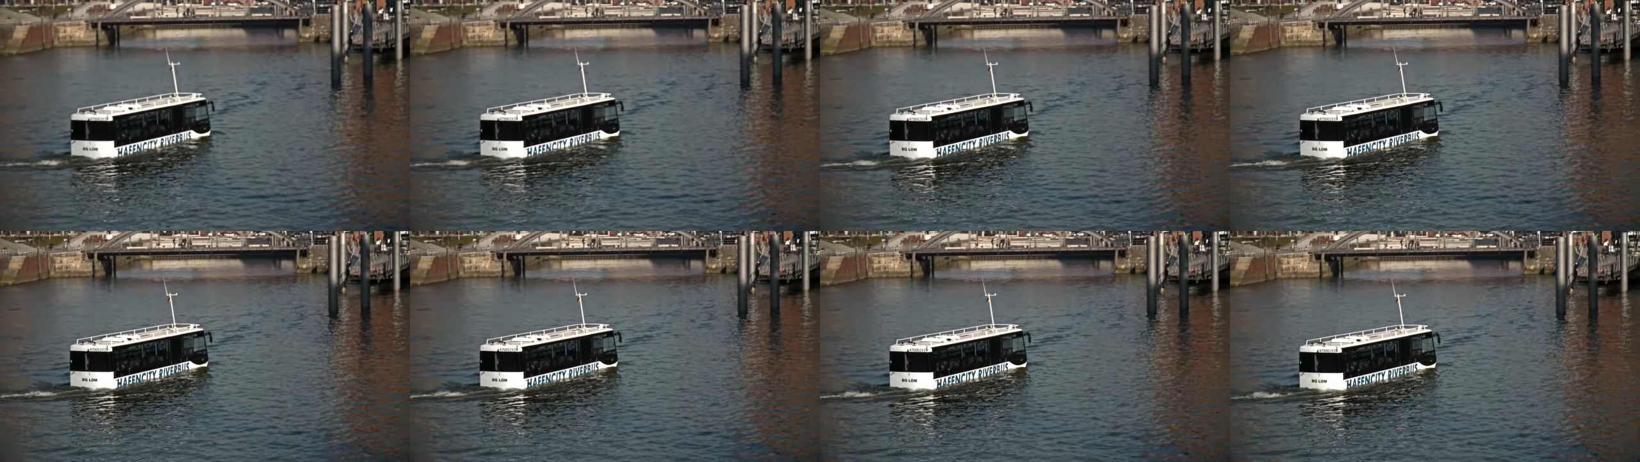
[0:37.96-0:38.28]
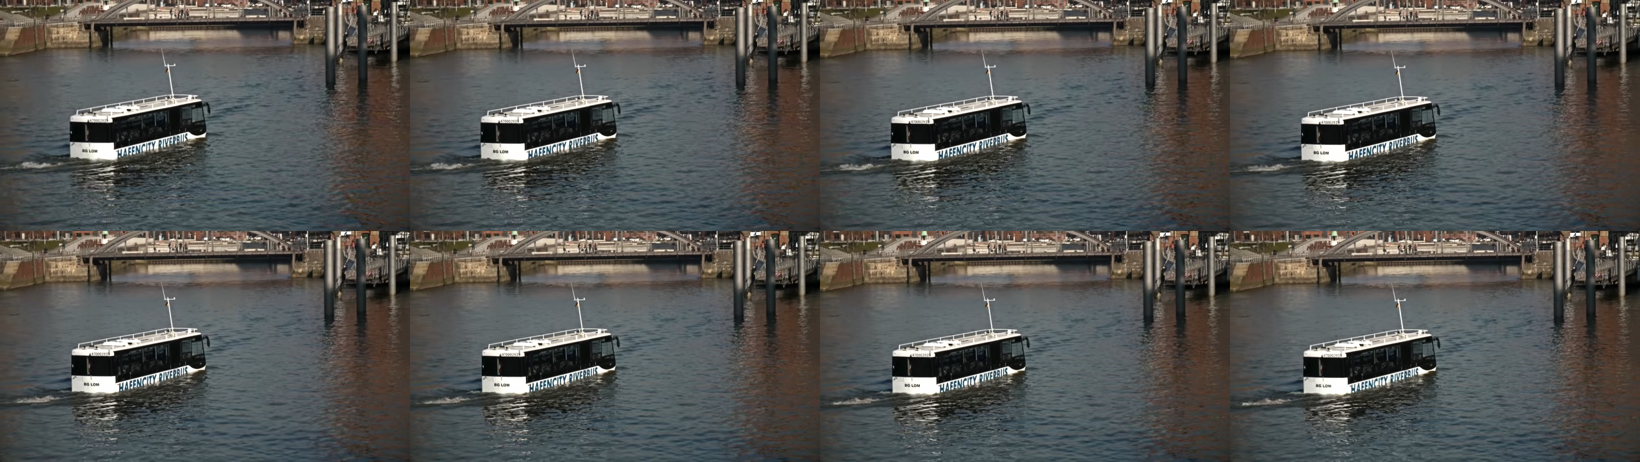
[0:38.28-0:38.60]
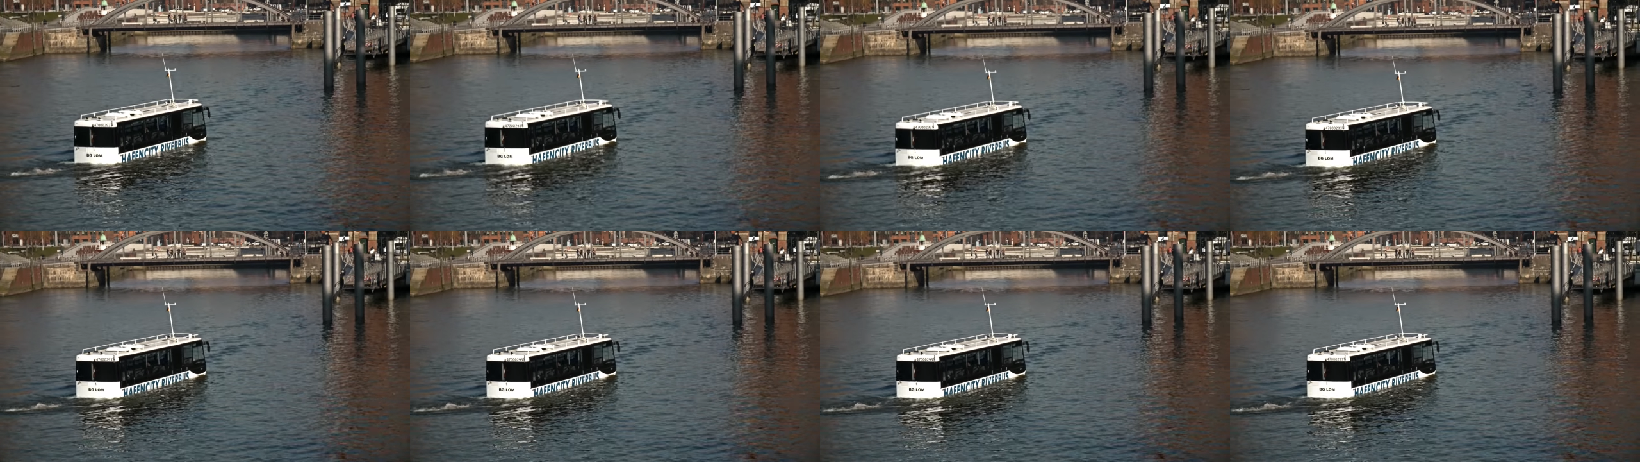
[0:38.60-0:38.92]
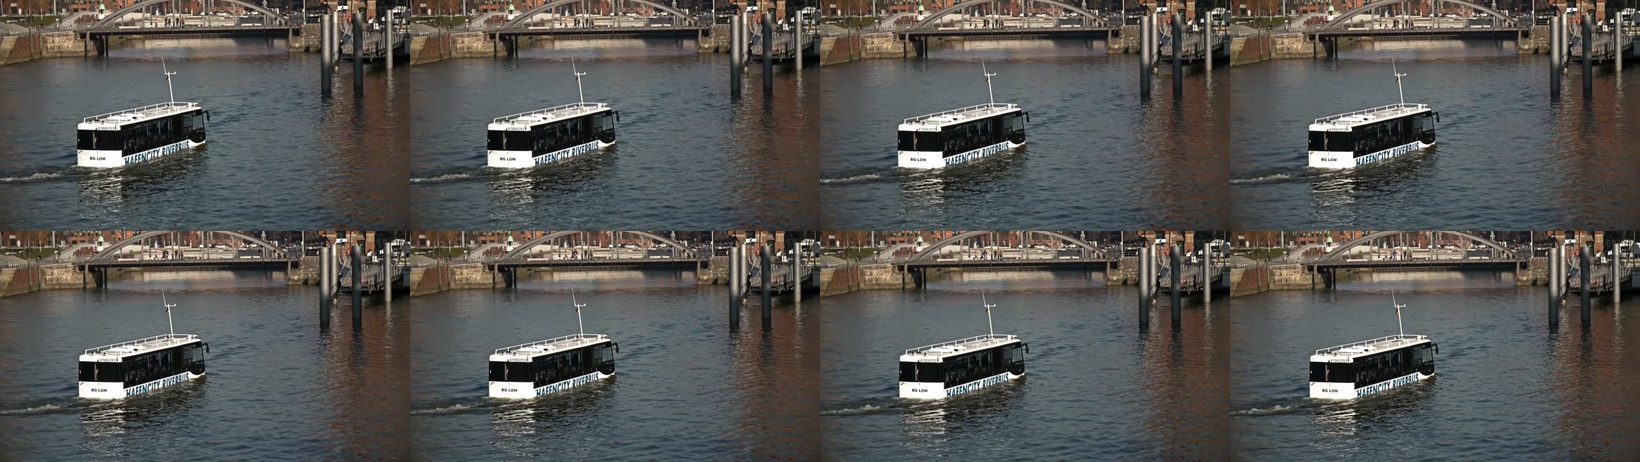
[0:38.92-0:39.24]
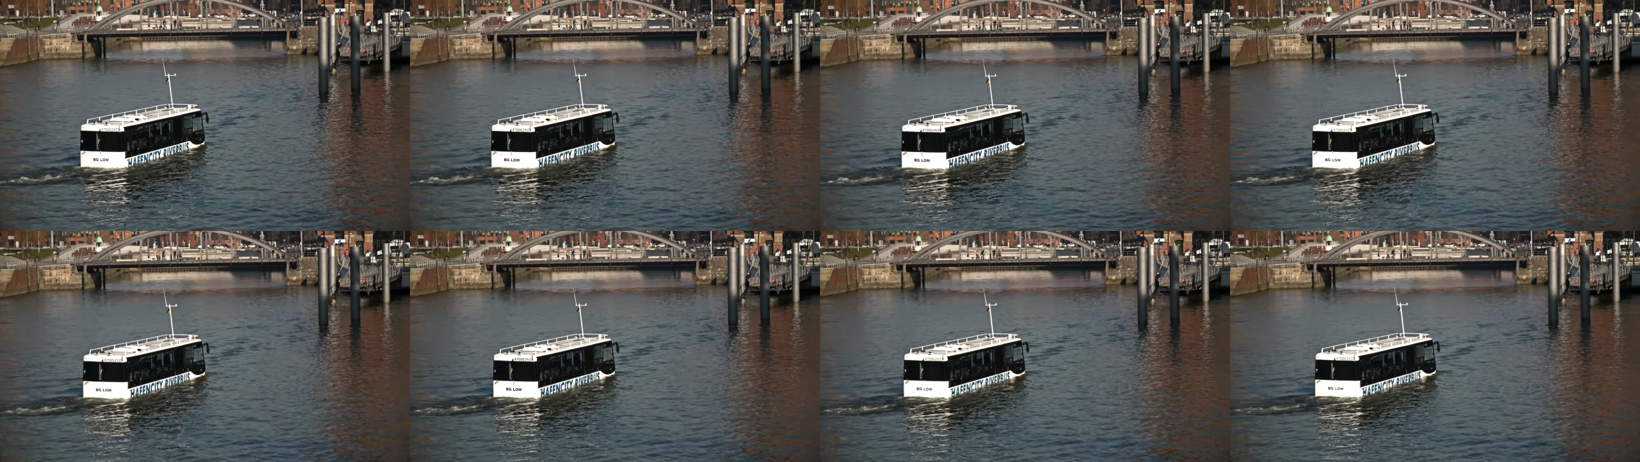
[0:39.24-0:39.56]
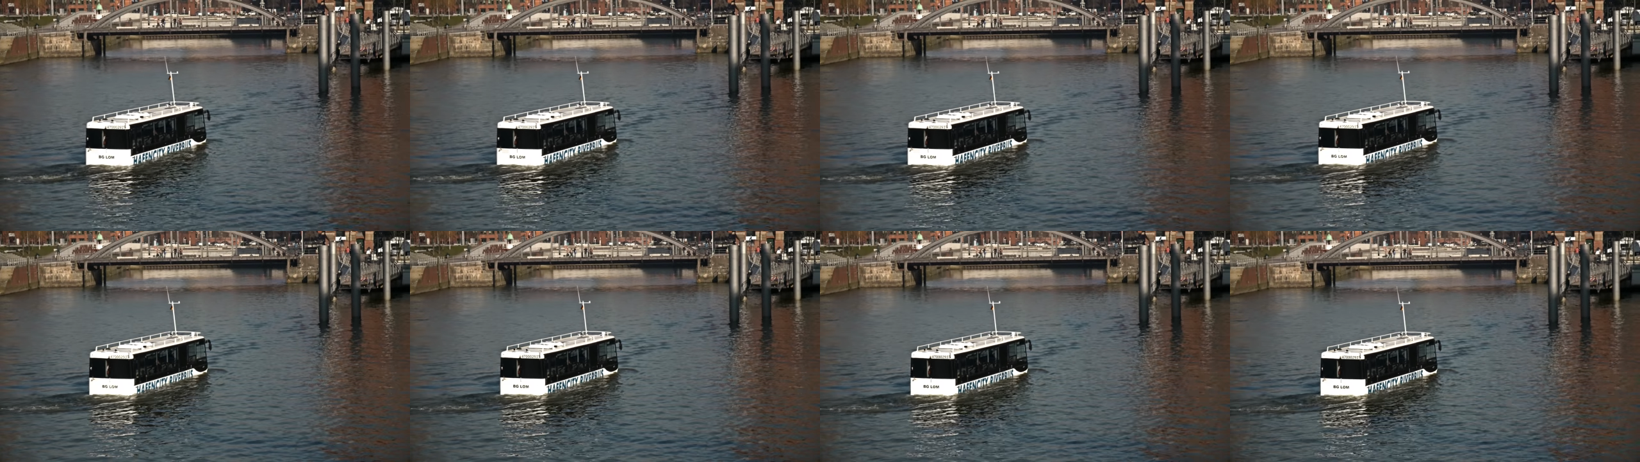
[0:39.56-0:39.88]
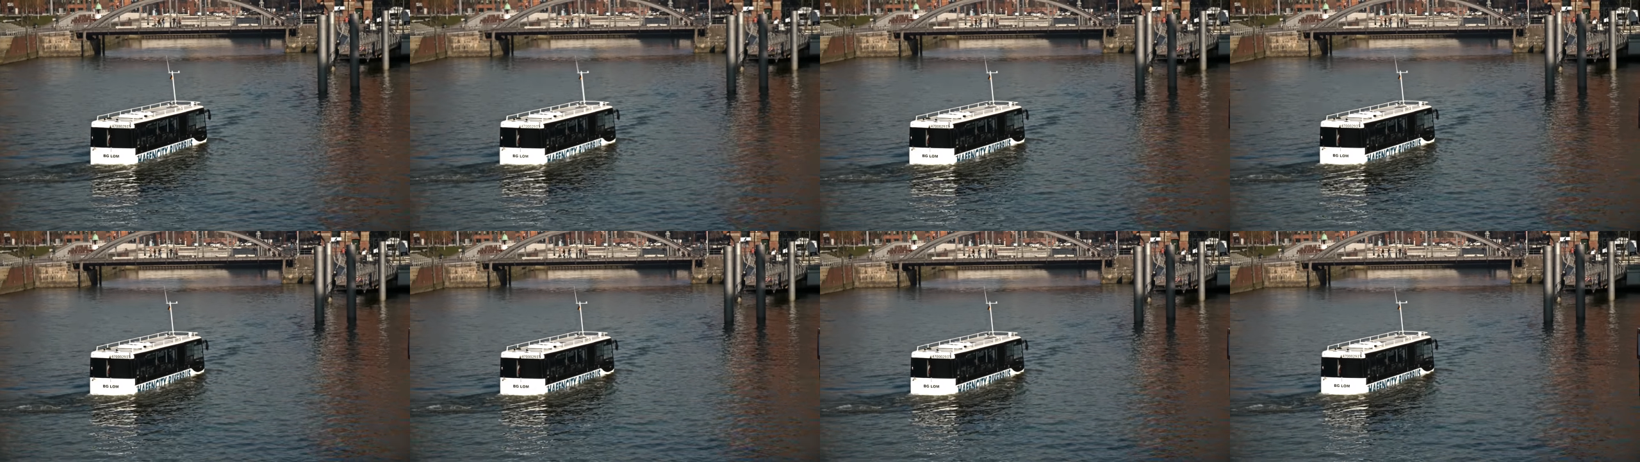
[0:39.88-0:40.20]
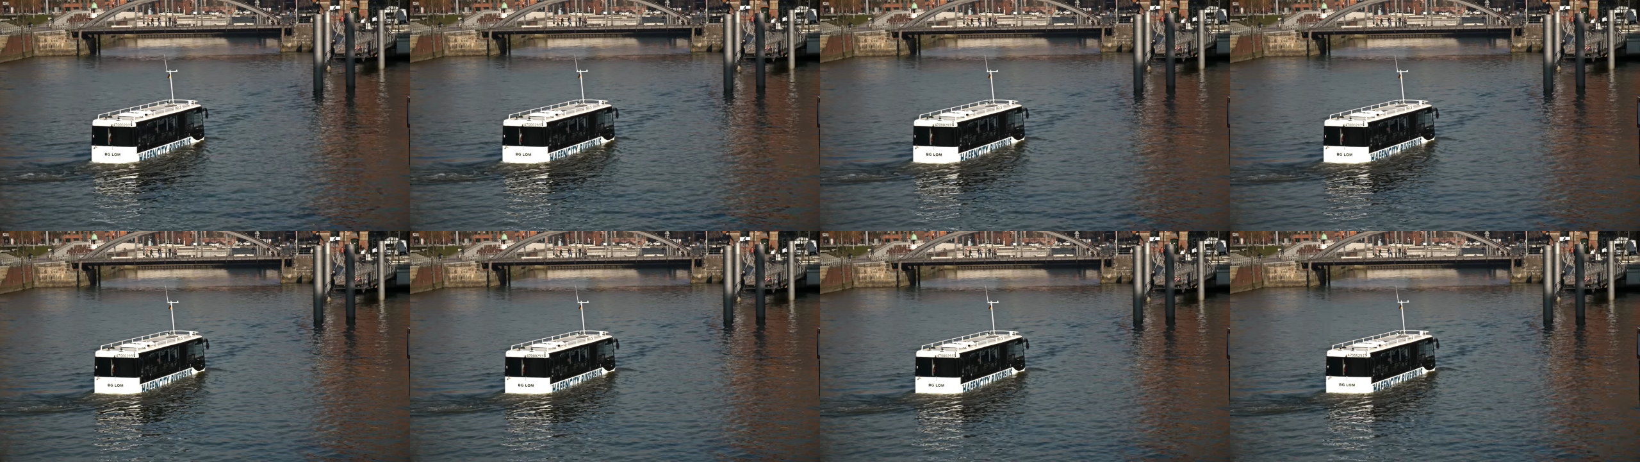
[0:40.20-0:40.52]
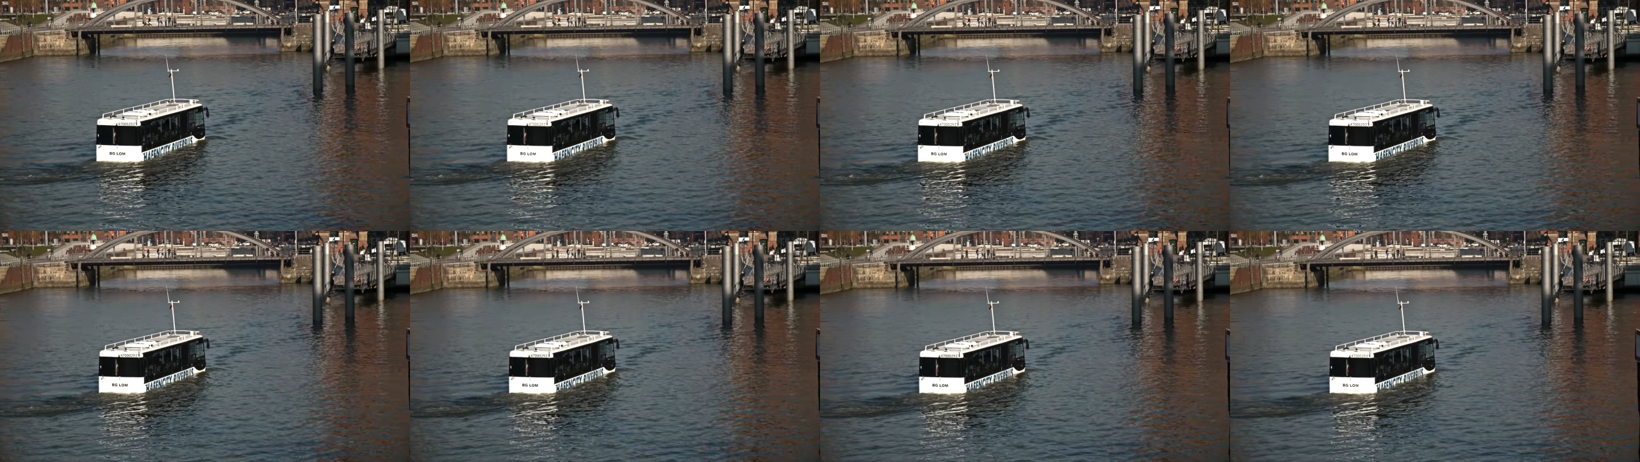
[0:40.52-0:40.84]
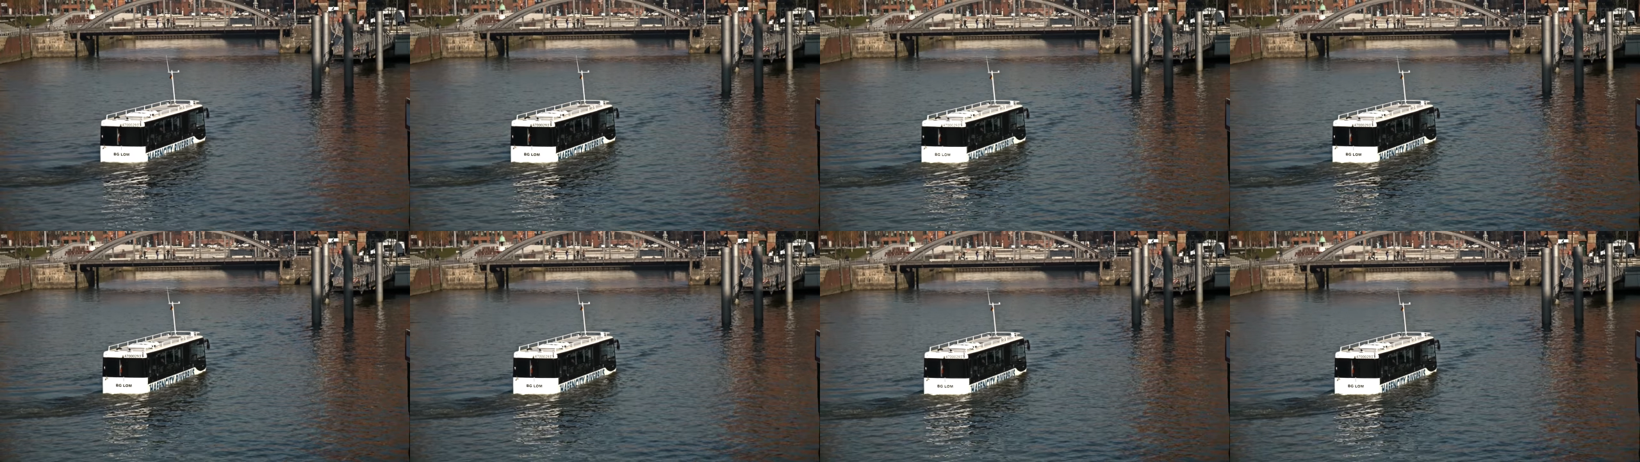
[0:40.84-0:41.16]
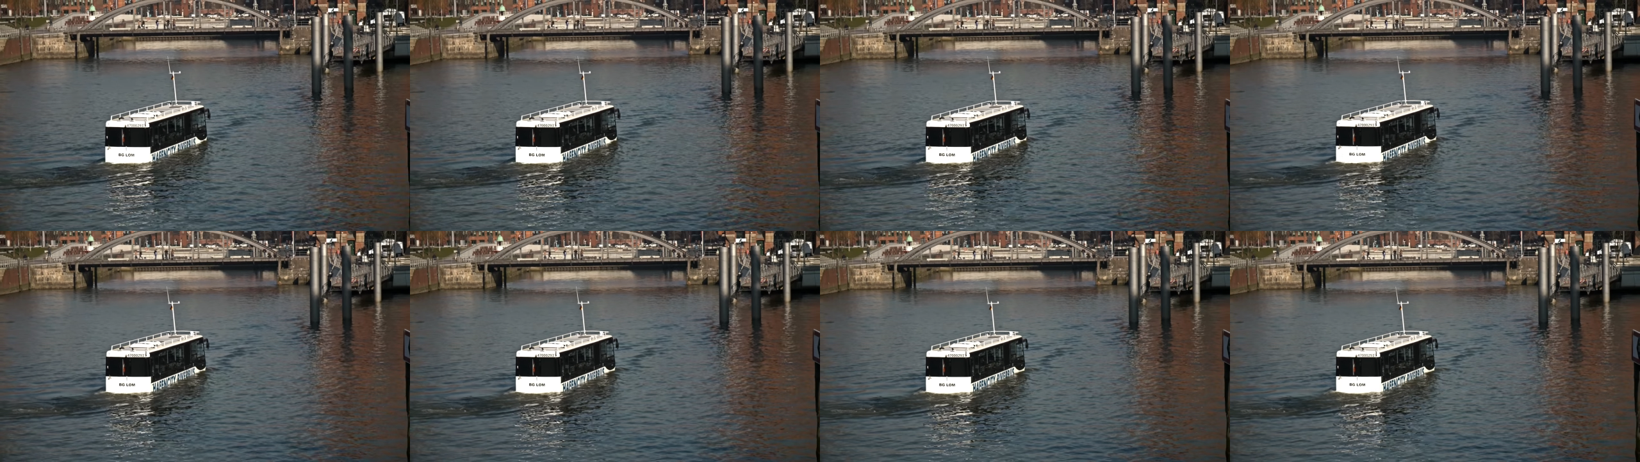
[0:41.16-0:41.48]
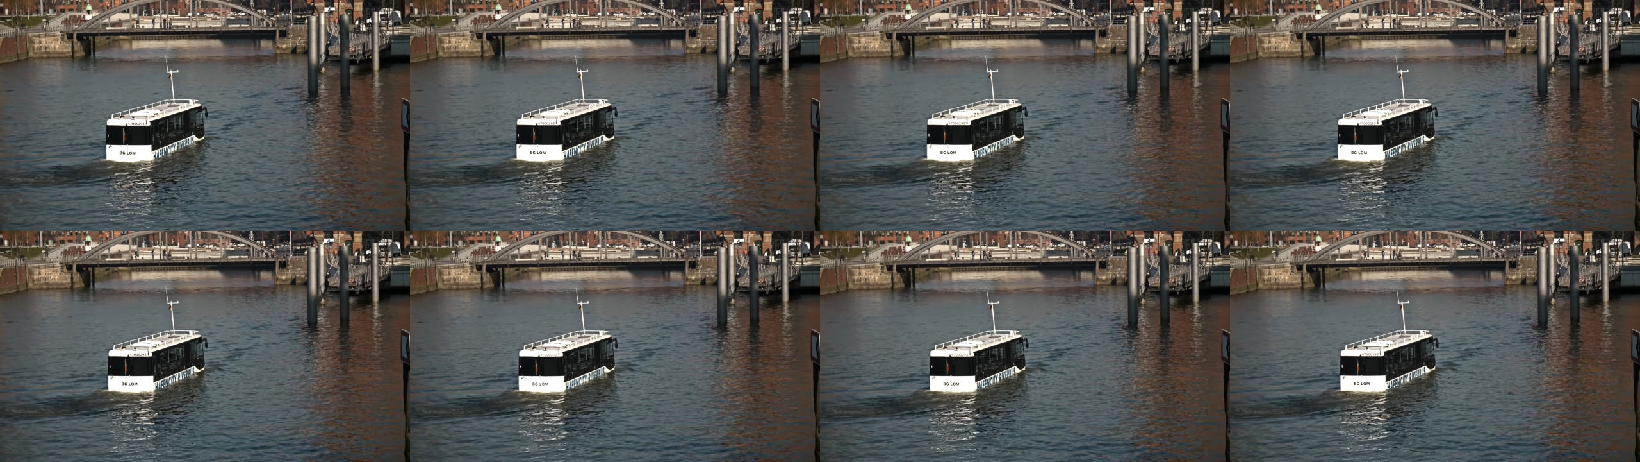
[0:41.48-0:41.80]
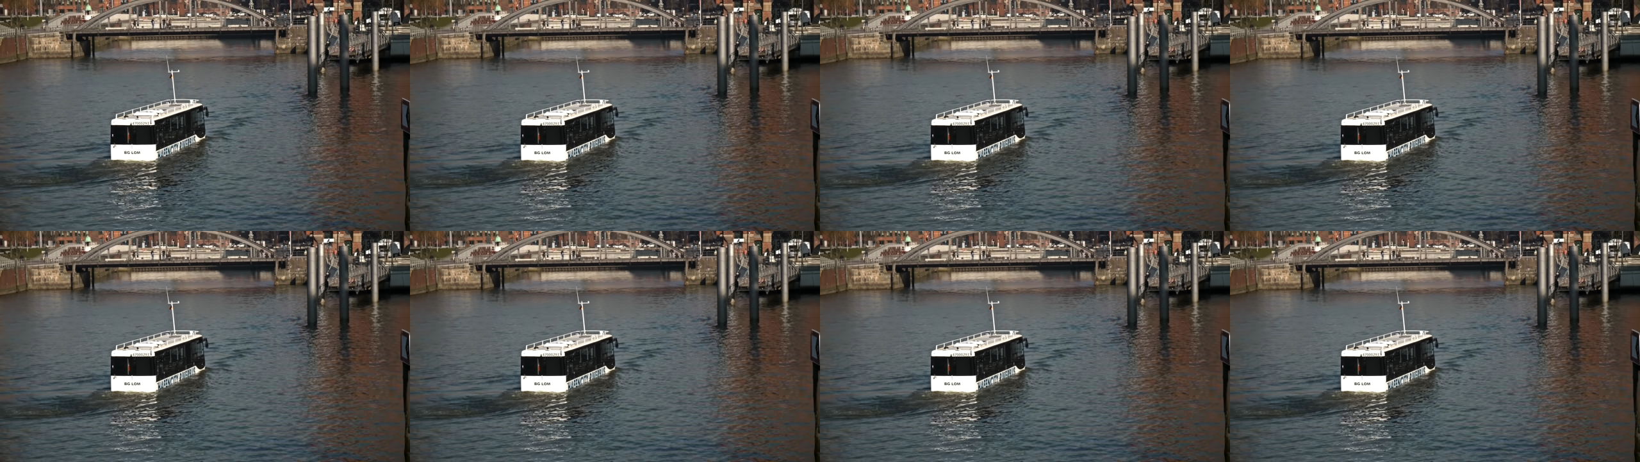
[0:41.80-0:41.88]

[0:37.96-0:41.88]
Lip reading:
No face is visible, so there are no lips to read.